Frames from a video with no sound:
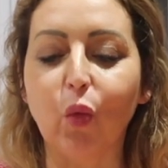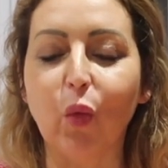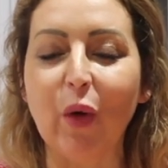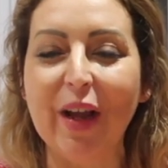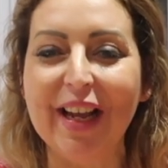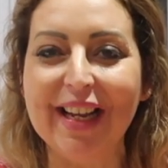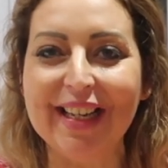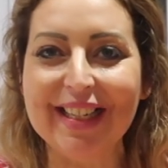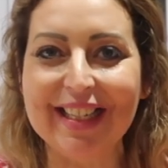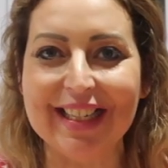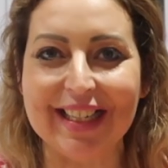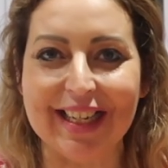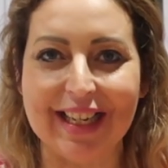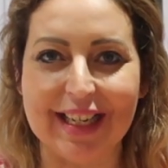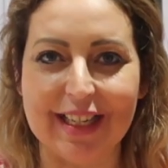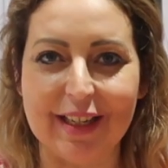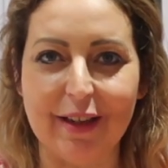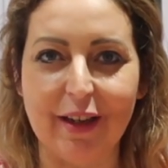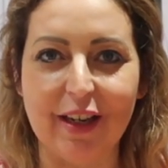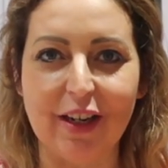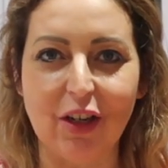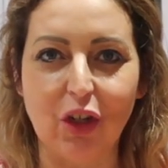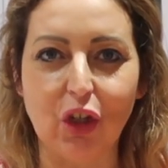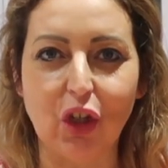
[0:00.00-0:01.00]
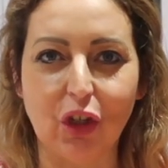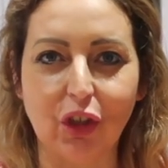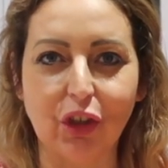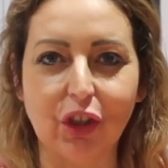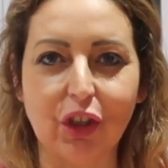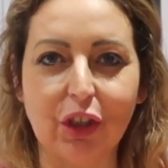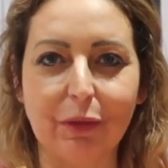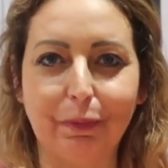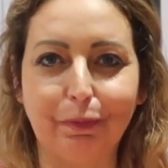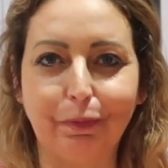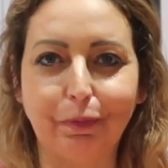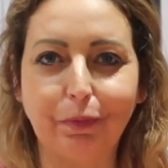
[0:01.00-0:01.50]
Weirdly, it
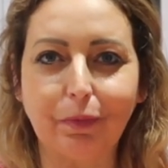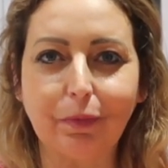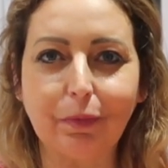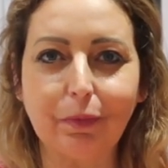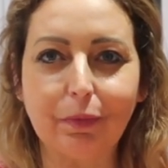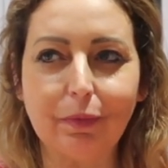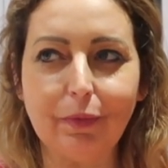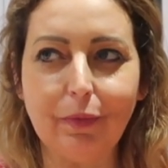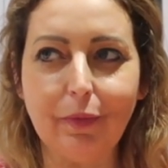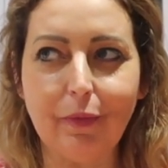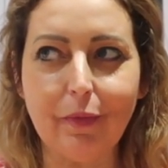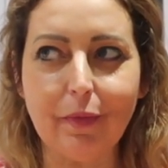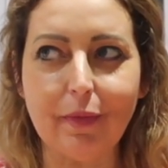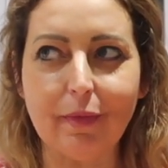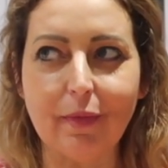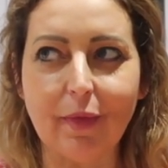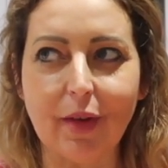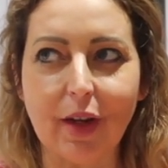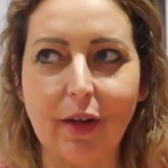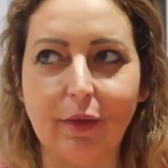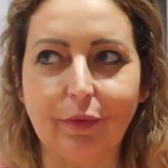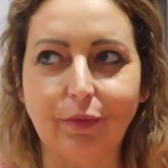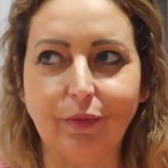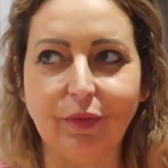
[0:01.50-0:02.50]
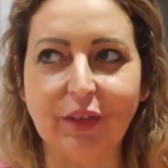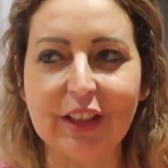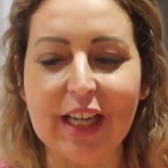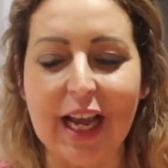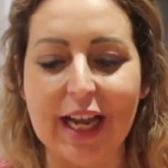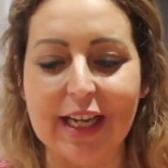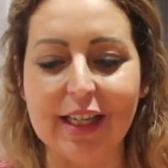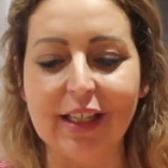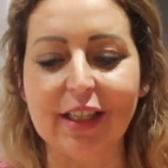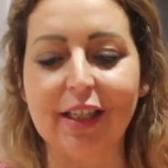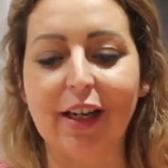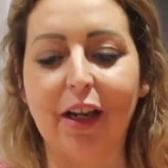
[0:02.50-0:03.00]
does
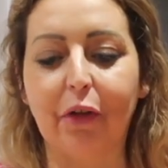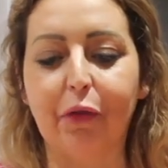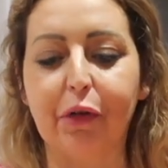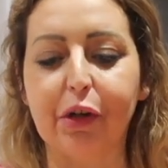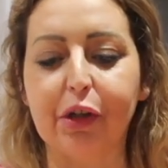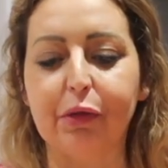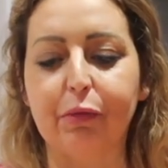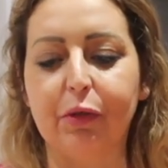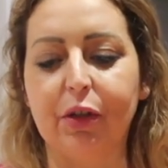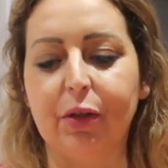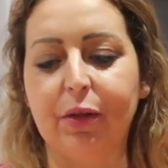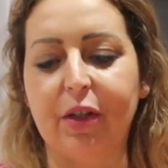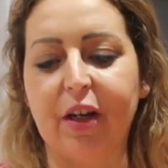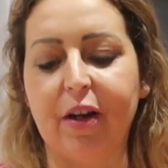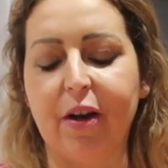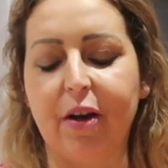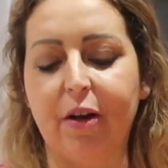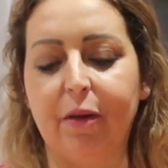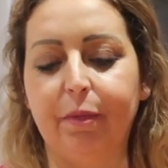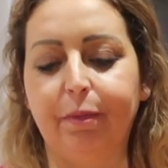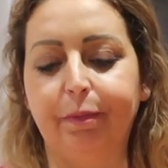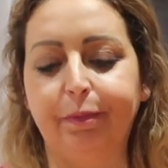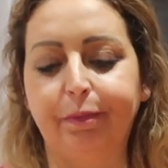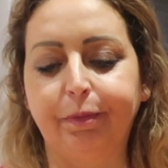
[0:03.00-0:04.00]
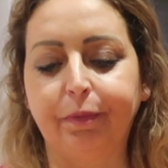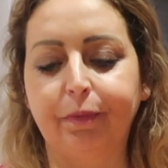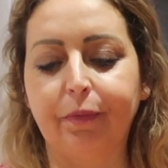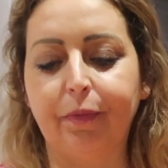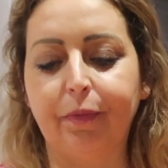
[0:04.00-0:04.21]
taste like Christmas dinner,